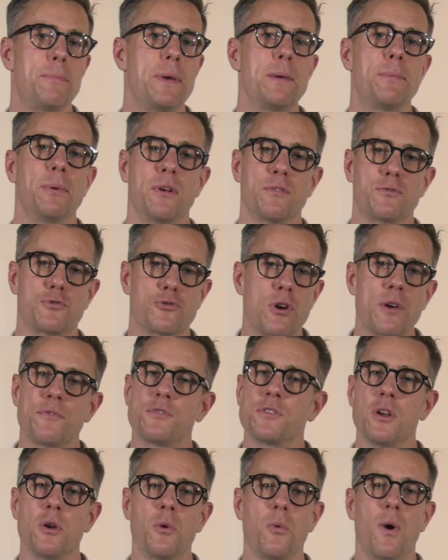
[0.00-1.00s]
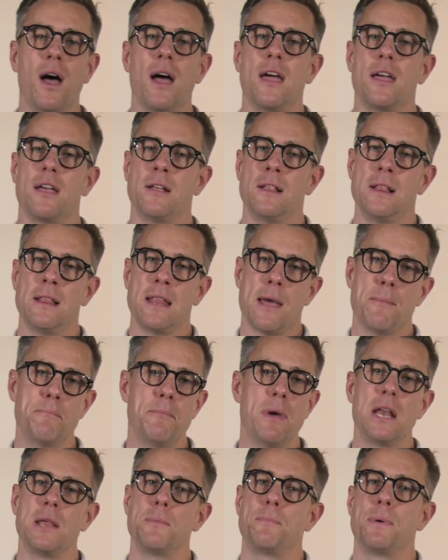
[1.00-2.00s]
people have drifted away, and
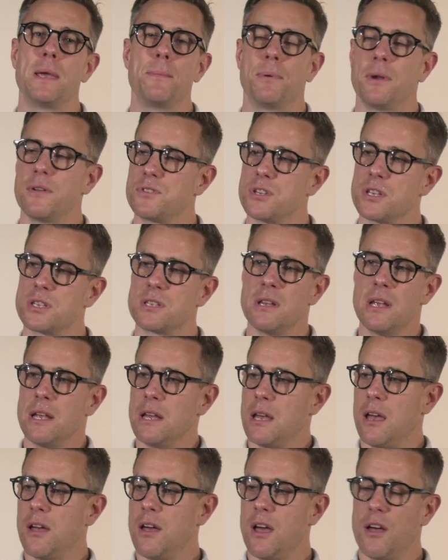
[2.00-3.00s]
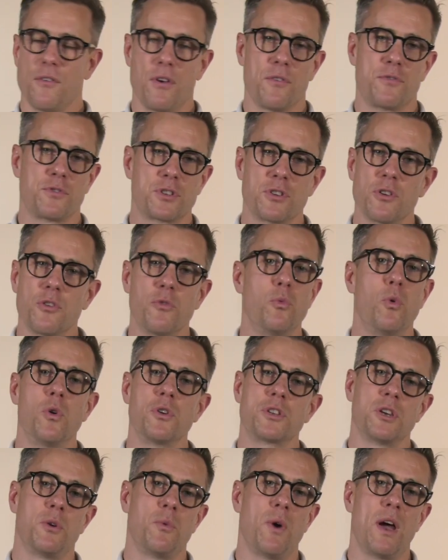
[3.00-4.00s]
many people have just have sort of
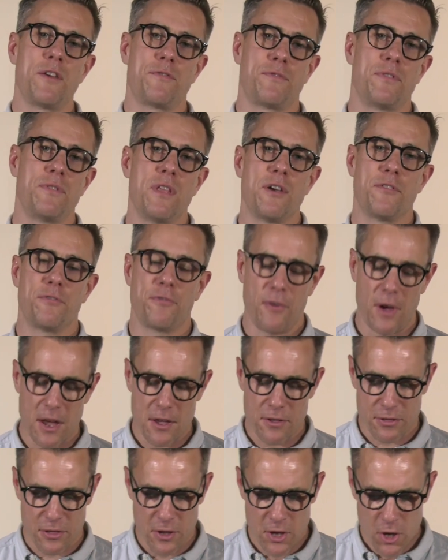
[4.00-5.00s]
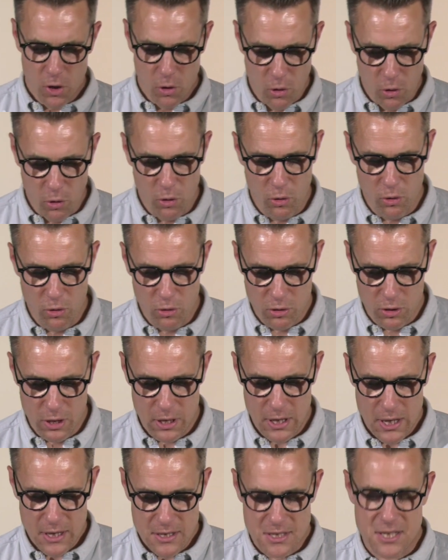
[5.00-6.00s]
walked away from their faith
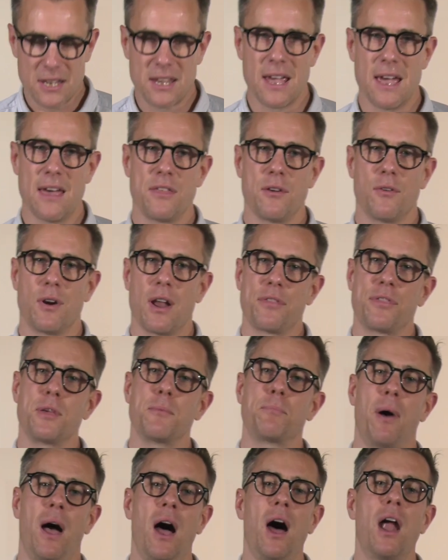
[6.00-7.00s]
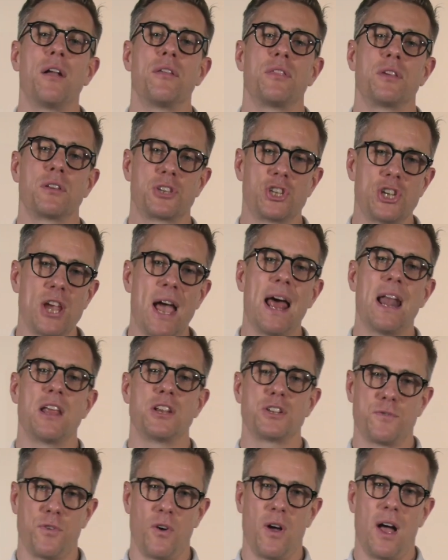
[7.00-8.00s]
altogether. And I think part of the
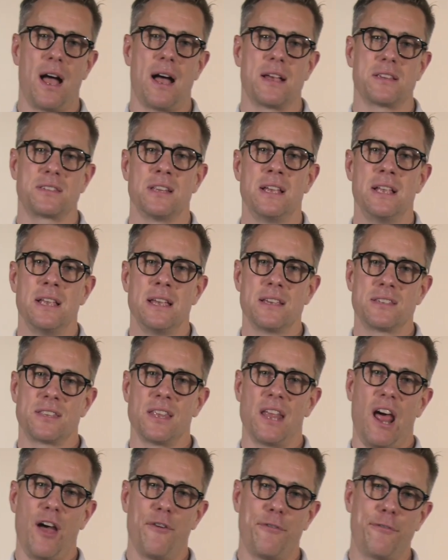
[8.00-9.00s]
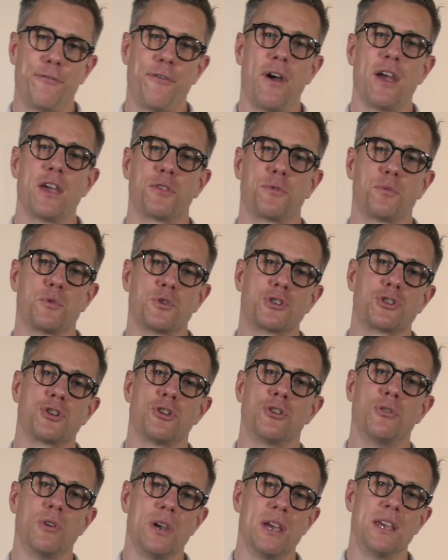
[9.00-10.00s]
challenge for us is that our faith was
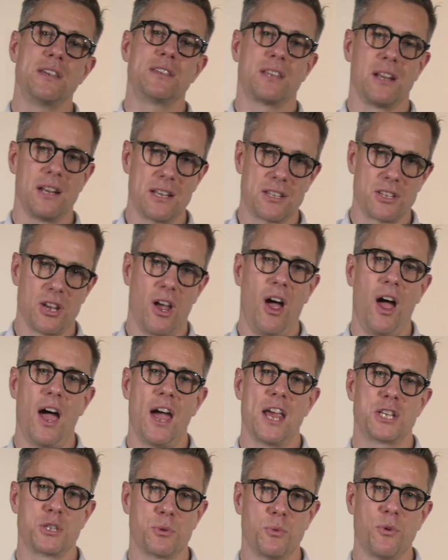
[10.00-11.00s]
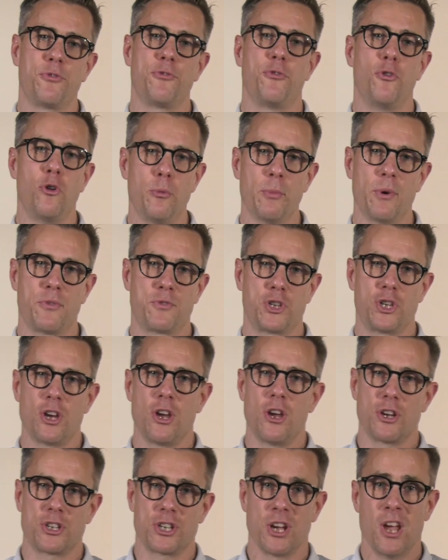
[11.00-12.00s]
too easily tied to a form of
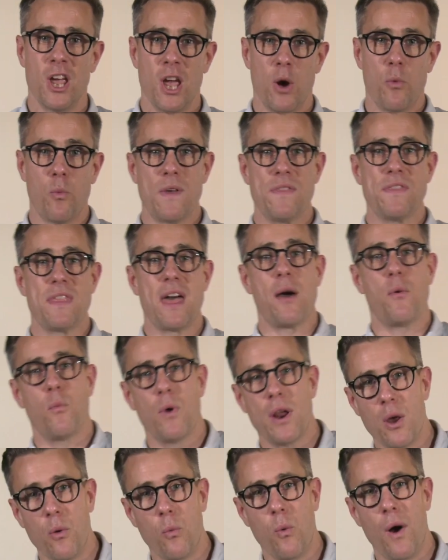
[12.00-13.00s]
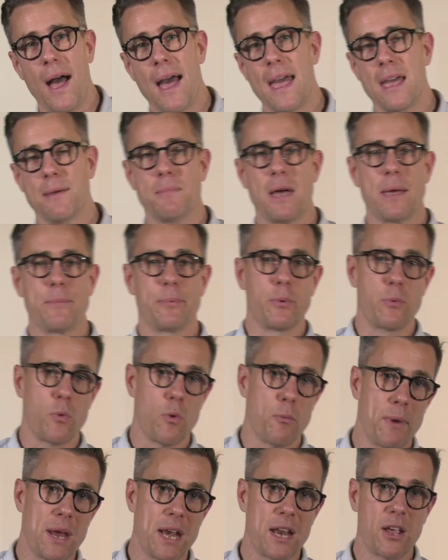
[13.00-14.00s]
church. And when that went away, and maybe we were
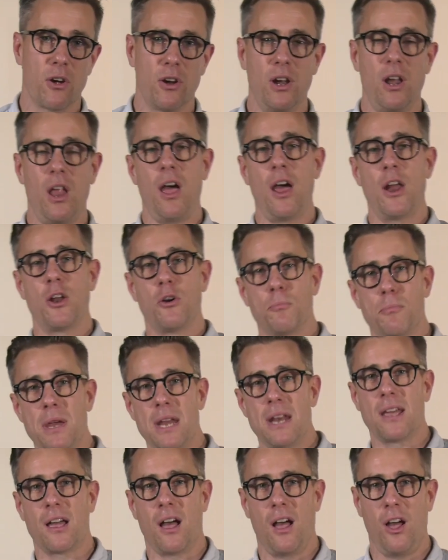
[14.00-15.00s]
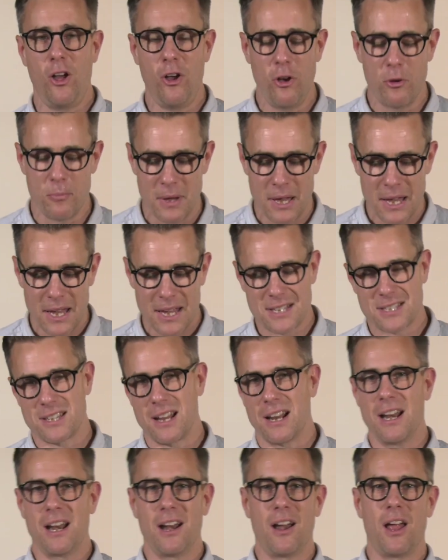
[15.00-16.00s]
meeting online or meeting at home, it's
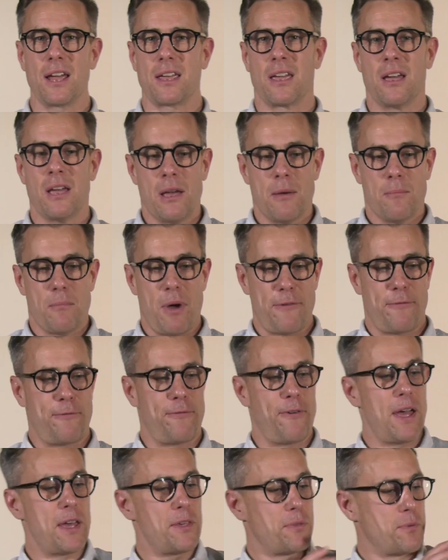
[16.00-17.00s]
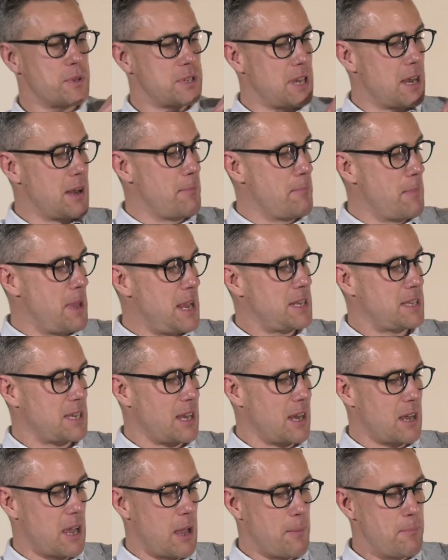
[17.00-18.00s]
suddenly like my faith was in a
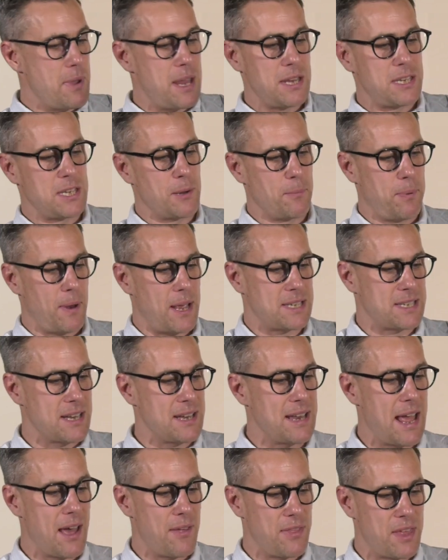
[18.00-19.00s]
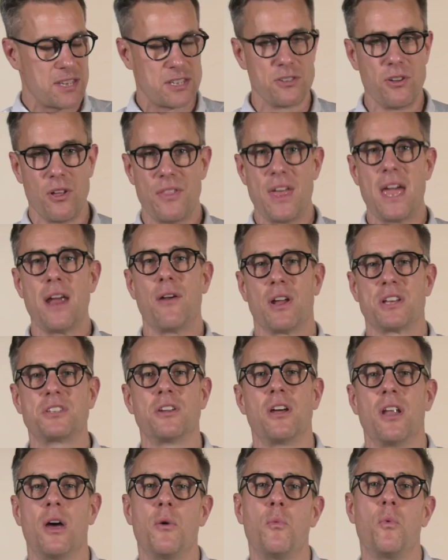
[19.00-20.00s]
meeting place, and now that's not there. I
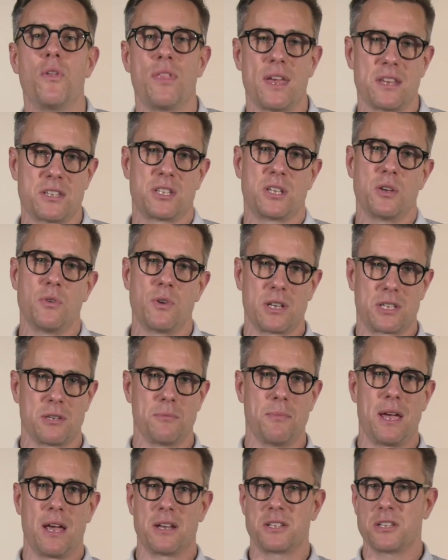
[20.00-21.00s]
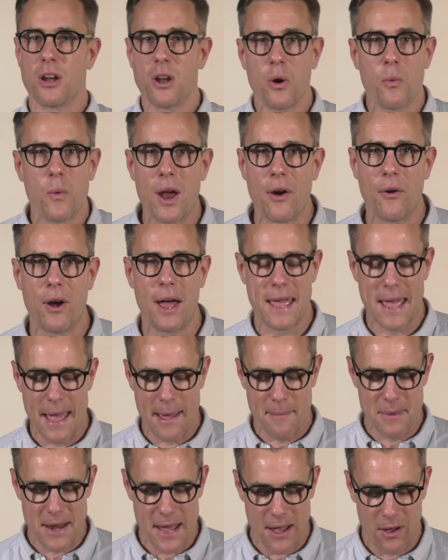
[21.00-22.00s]
don't know what that's doing to me. I don't know where I
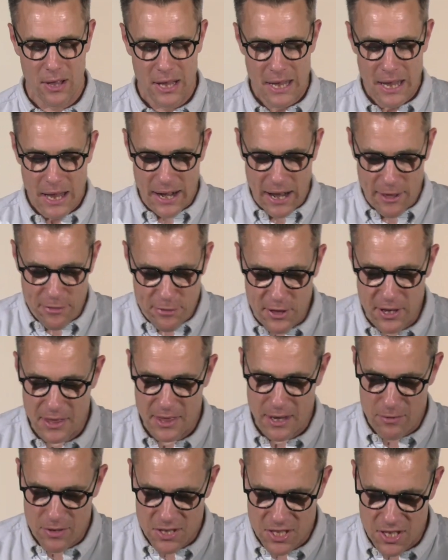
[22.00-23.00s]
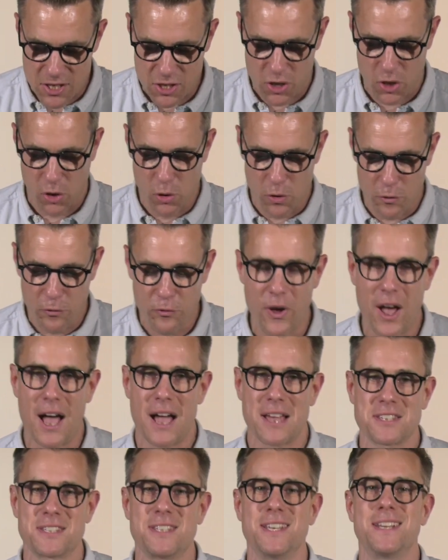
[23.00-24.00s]
am now. And I think there is this call for
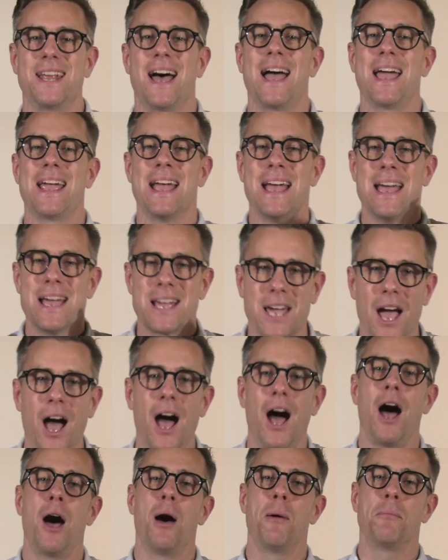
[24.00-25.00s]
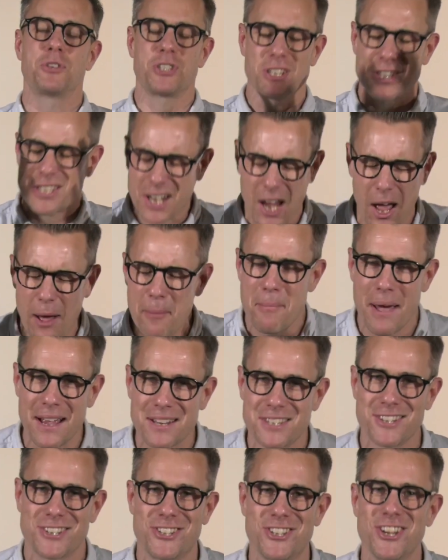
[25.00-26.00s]
us today, come back
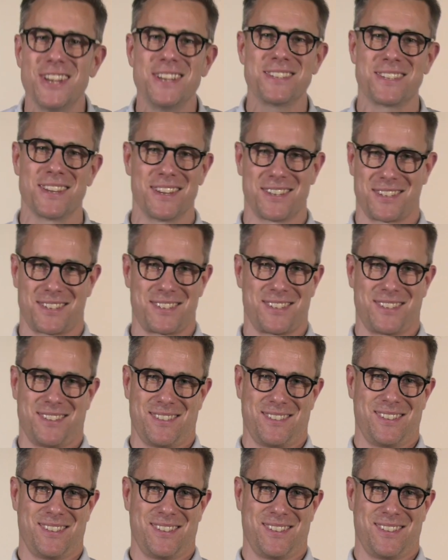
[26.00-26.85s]
to Jesus.